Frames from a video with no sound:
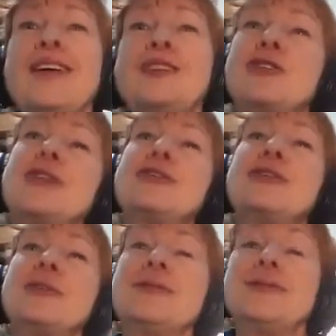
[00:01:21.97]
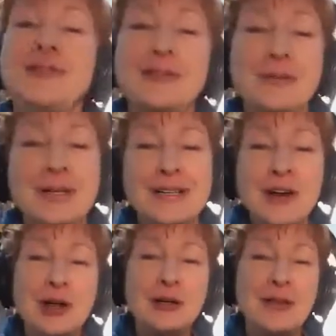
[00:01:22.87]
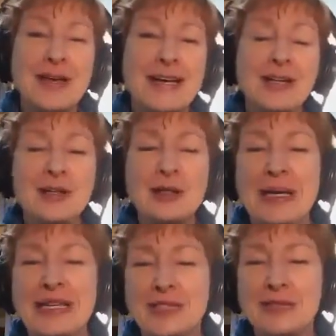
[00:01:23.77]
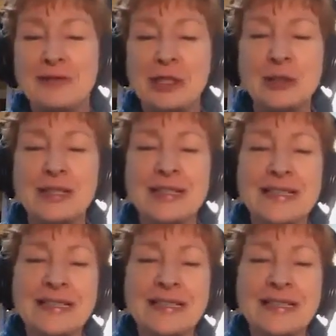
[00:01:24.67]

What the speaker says: just to honor that. I couldn't make it to the reunion.